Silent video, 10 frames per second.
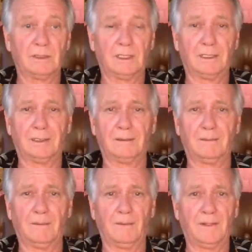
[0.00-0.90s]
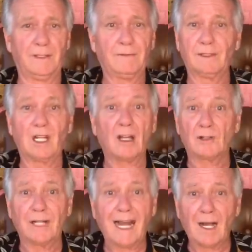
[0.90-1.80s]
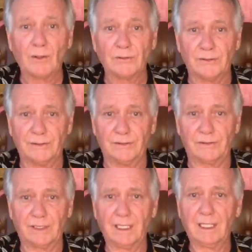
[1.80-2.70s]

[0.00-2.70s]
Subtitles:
the different colored houses,